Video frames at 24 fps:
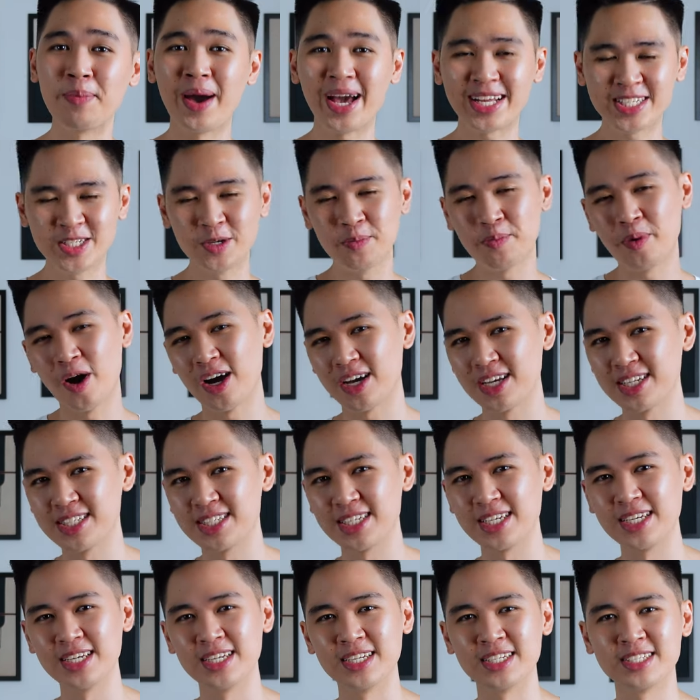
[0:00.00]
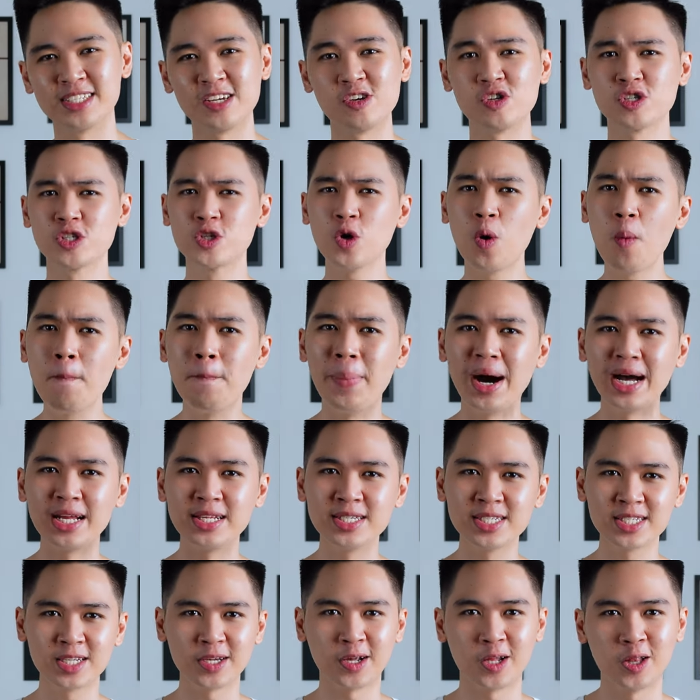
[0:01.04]
back two pockets is there's no
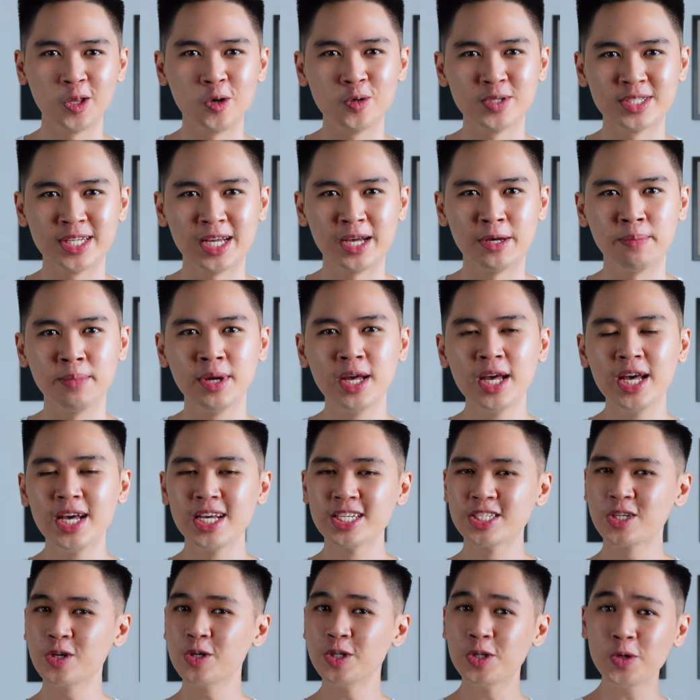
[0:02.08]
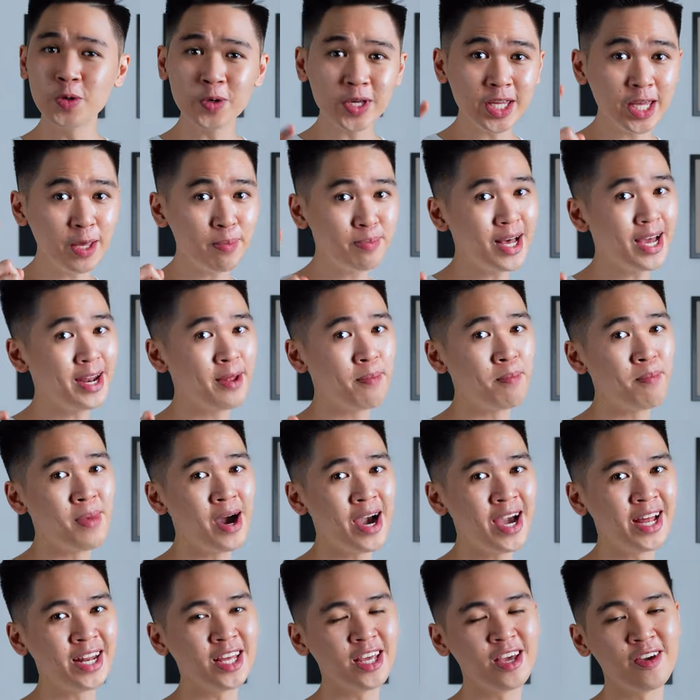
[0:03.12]
buttons to close them. So do keep that in
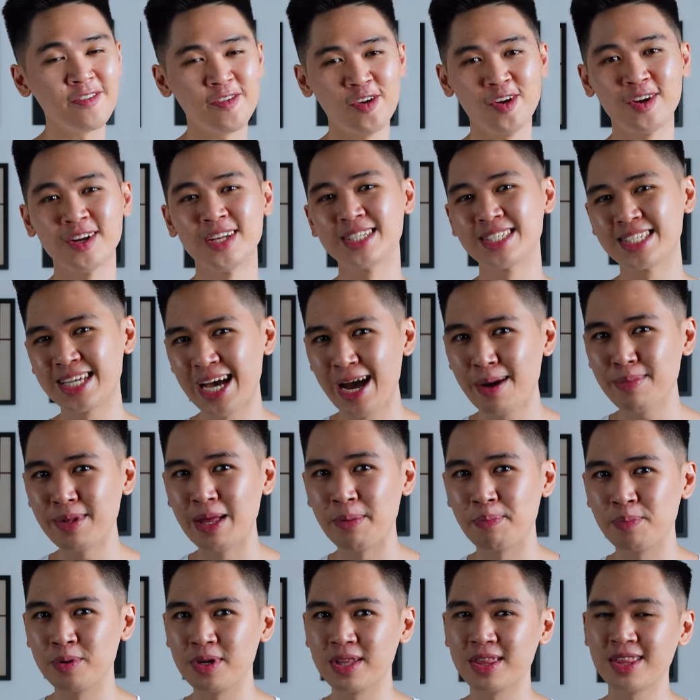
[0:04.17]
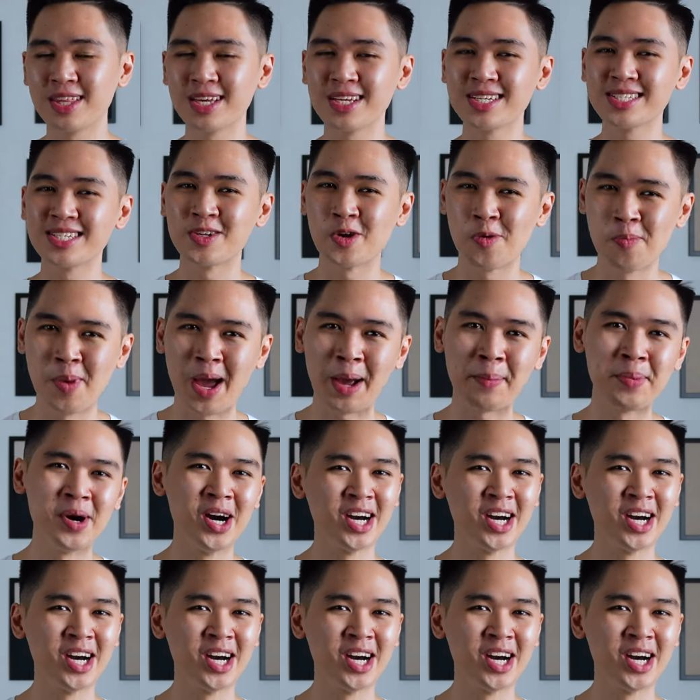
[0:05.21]
mind if you're the type that put things in your back